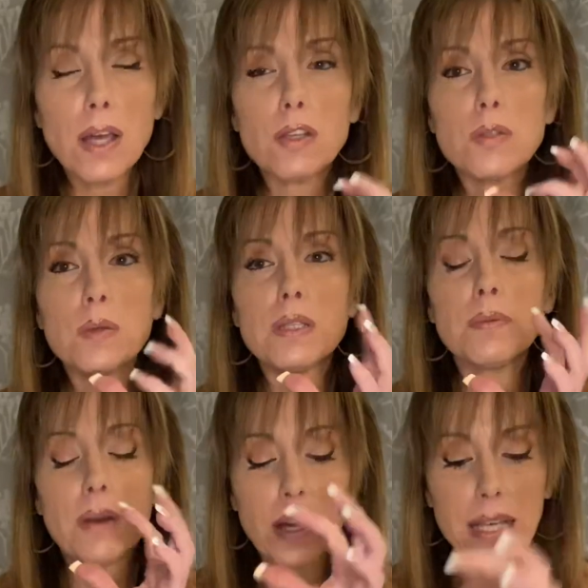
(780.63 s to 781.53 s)
So
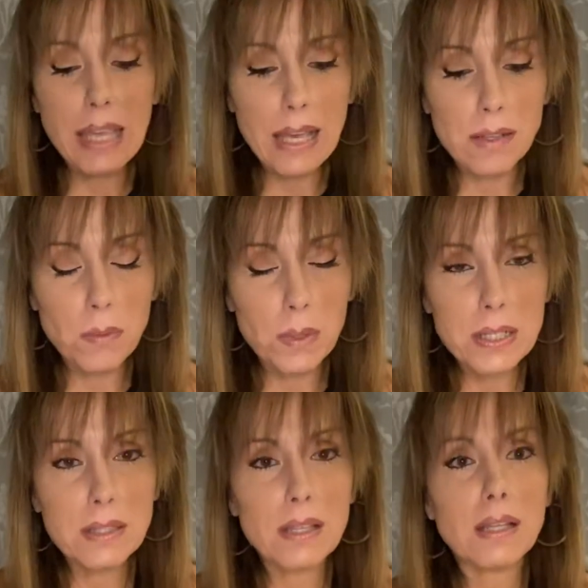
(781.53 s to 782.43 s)
Libra, again, what
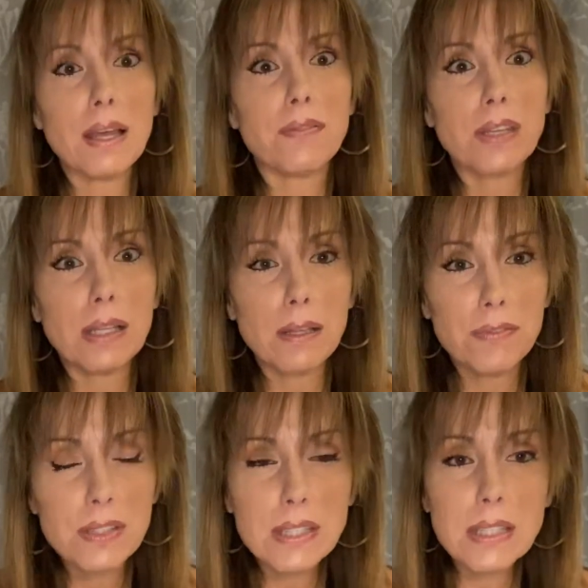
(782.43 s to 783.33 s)
is the glyph? The
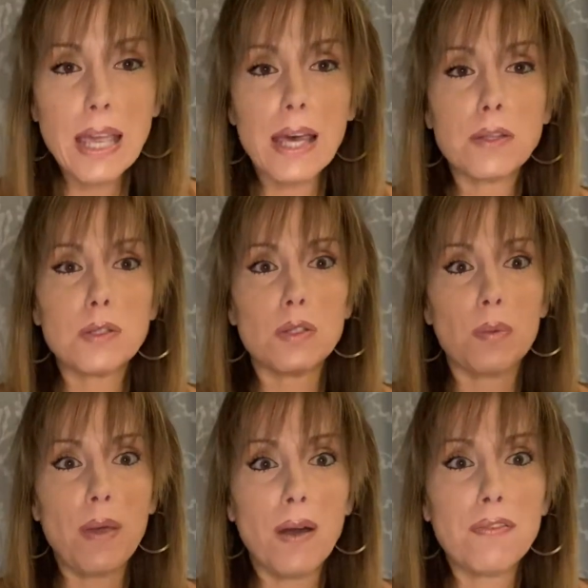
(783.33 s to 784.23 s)
glyph is scales. It's
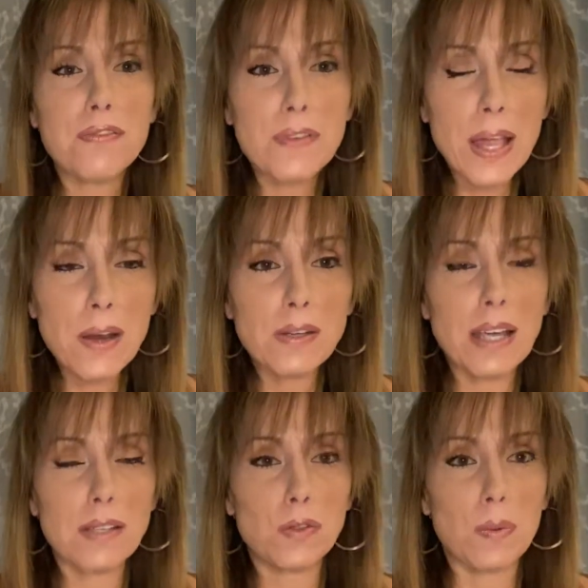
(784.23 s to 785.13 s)
about
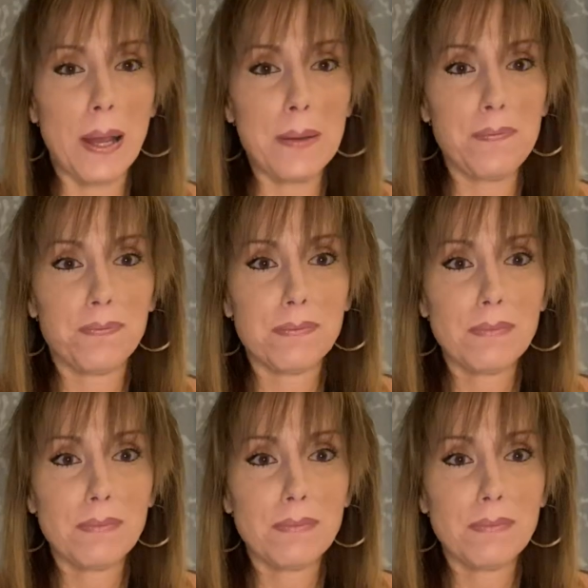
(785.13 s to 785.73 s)
fairness, right?